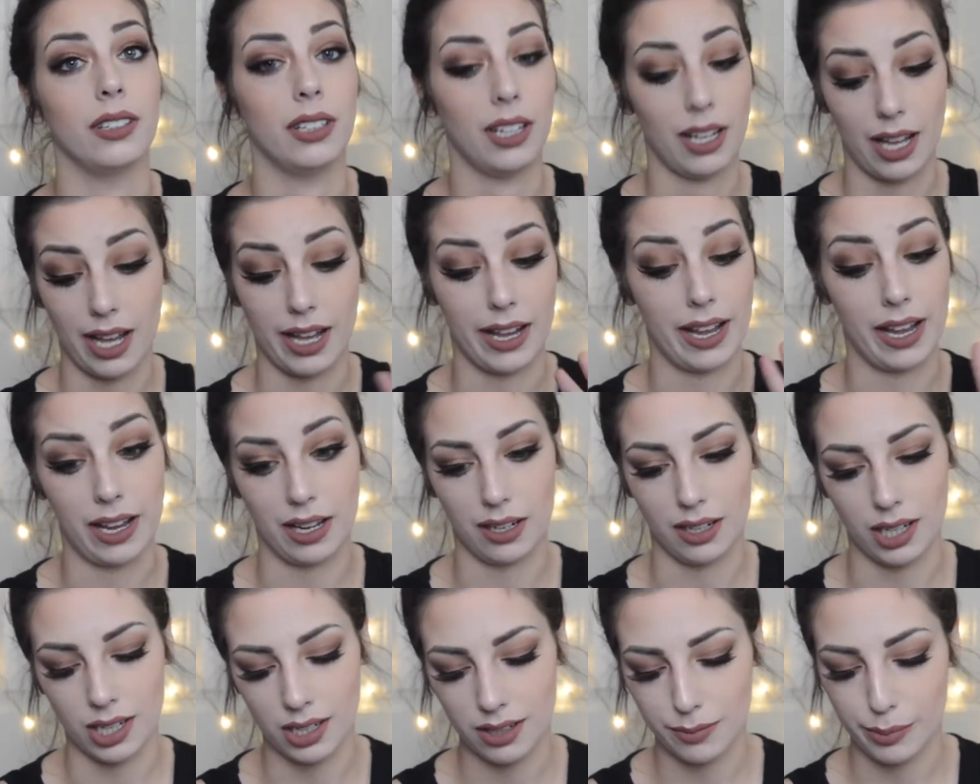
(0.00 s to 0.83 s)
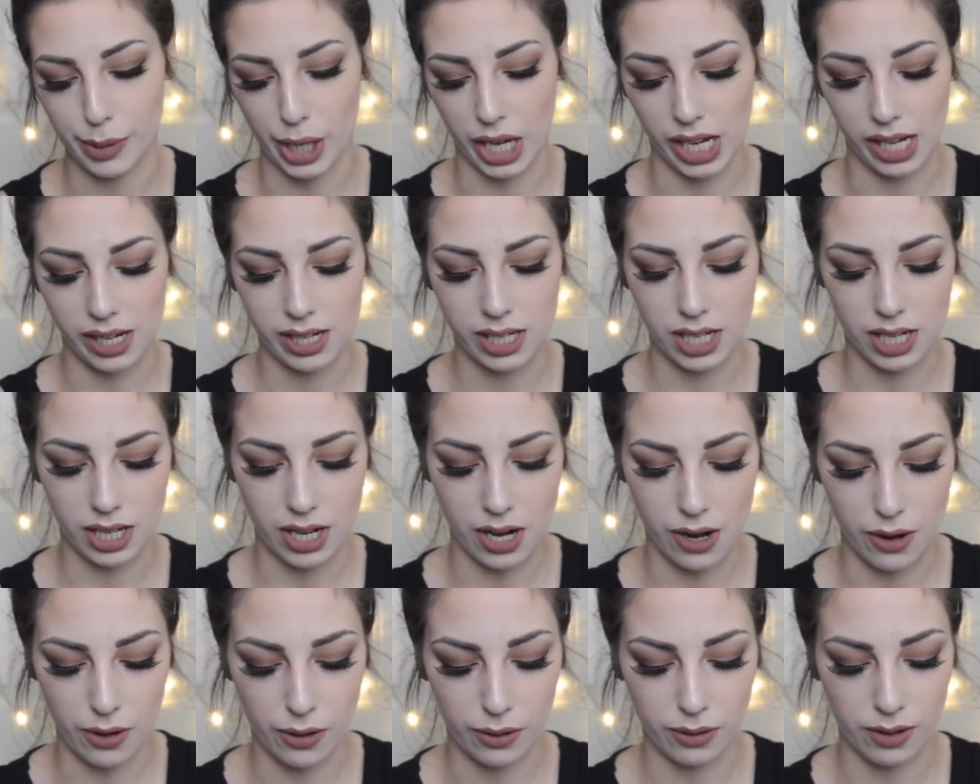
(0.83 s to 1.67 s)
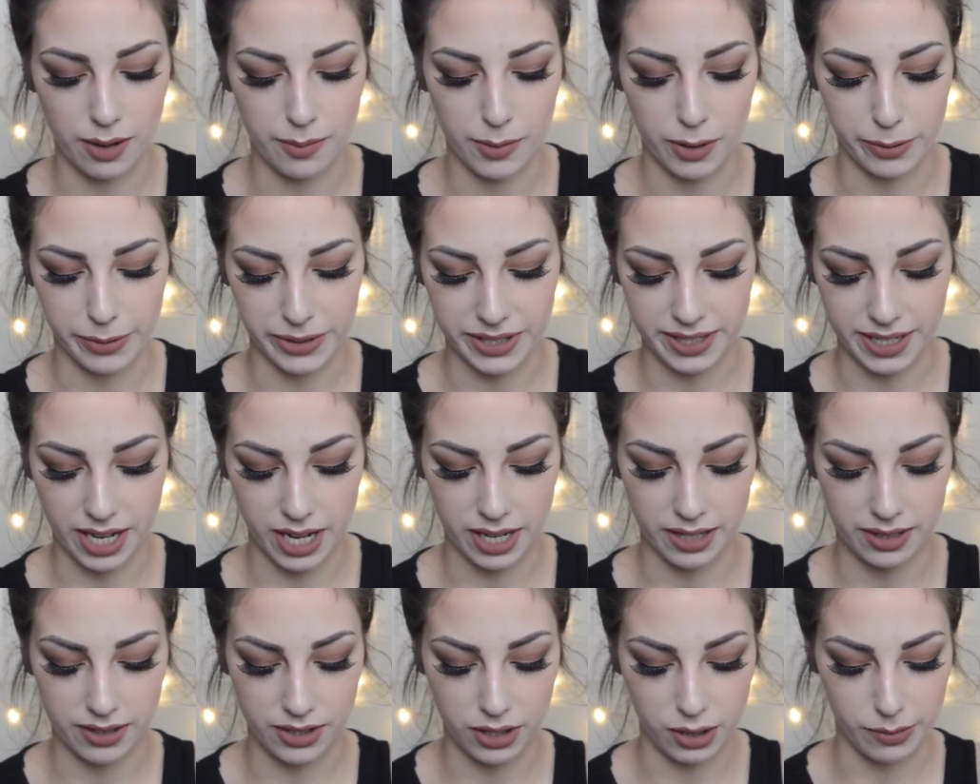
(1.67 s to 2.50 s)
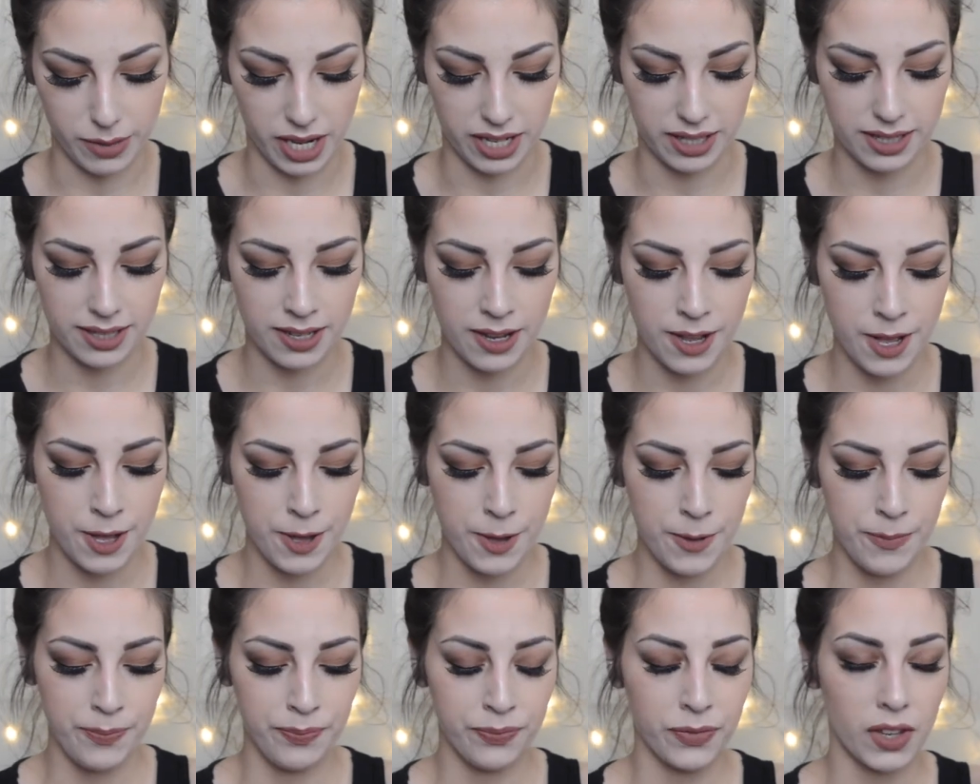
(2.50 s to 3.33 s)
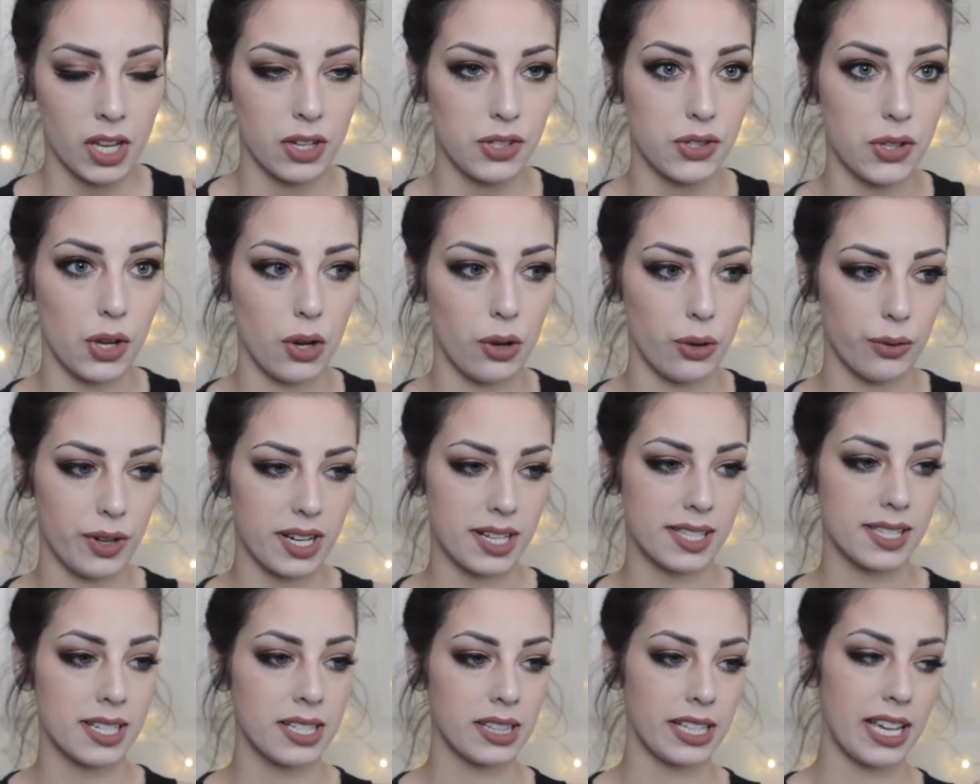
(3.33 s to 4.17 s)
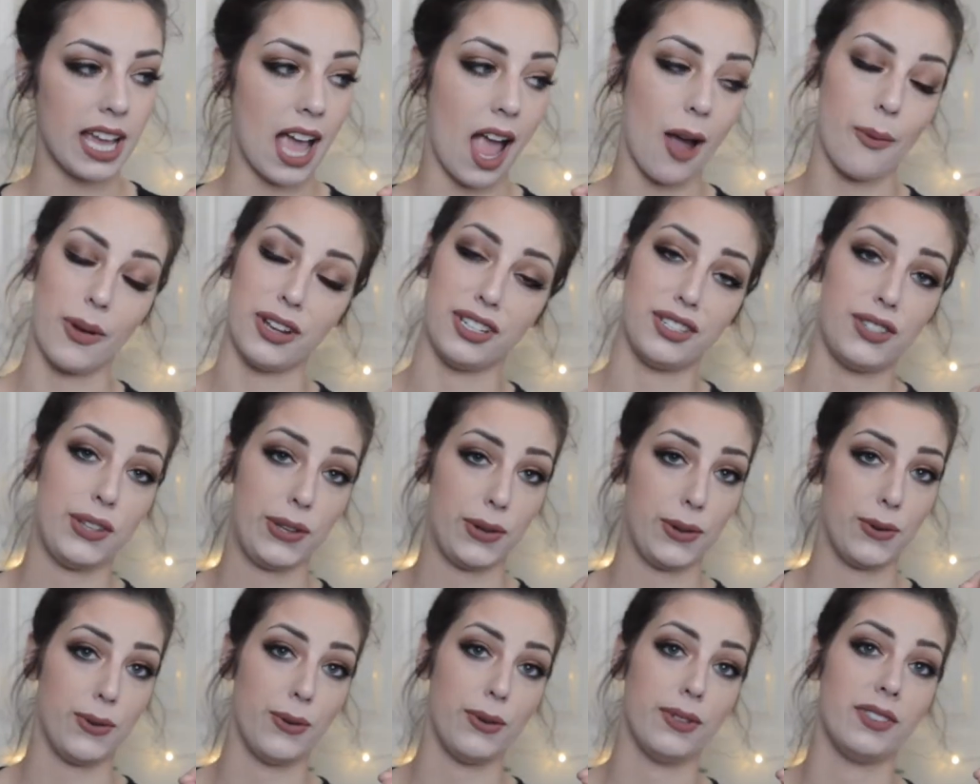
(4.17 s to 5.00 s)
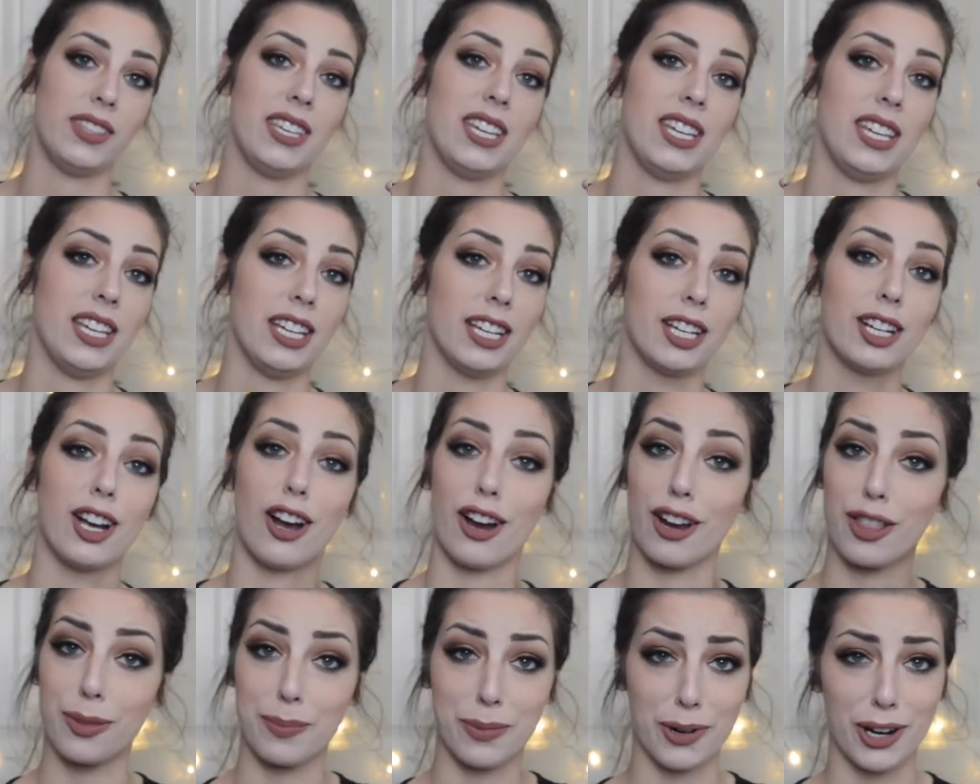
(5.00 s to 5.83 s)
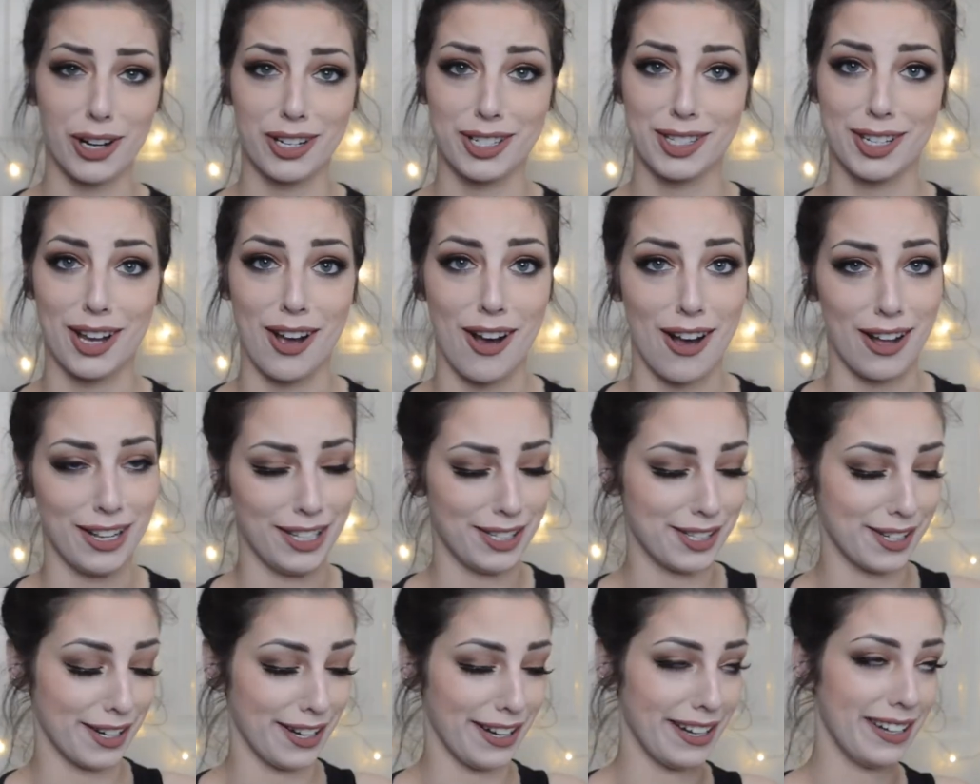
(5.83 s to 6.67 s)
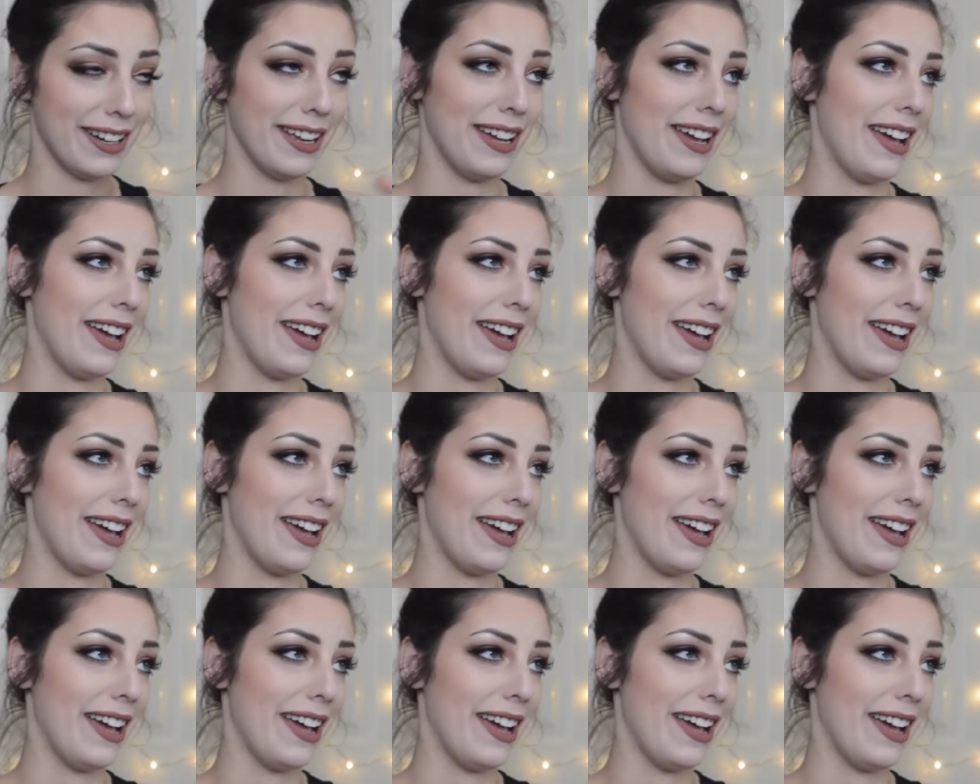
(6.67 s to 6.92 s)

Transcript: I hate it. But you know, I'm almost done. Two months. So recently, I went to the Garth Brooks concert. And,